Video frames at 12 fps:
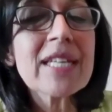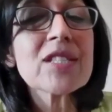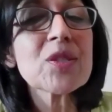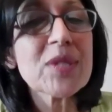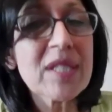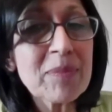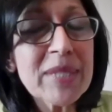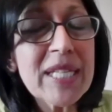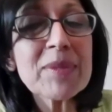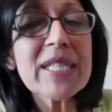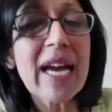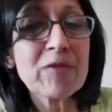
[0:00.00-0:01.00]
So
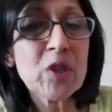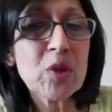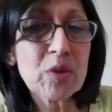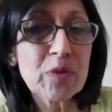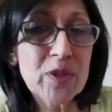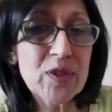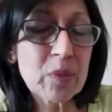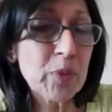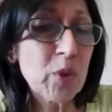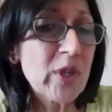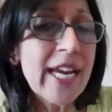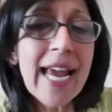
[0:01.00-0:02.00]
sometimes they have to look for
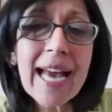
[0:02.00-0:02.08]
support,